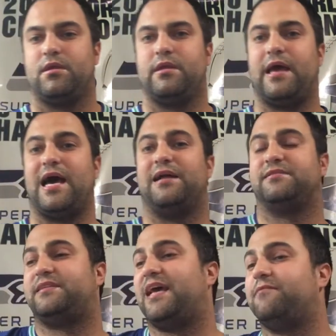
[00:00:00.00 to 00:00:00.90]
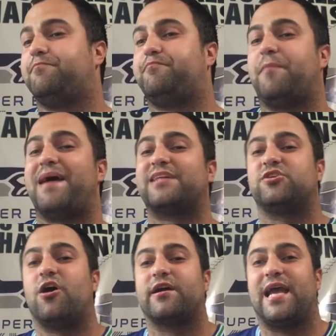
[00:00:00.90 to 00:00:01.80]
Yeah, but back
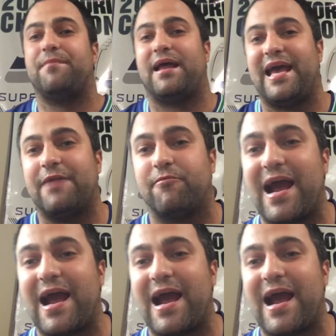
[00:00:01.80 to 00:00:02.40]
to our game at hand.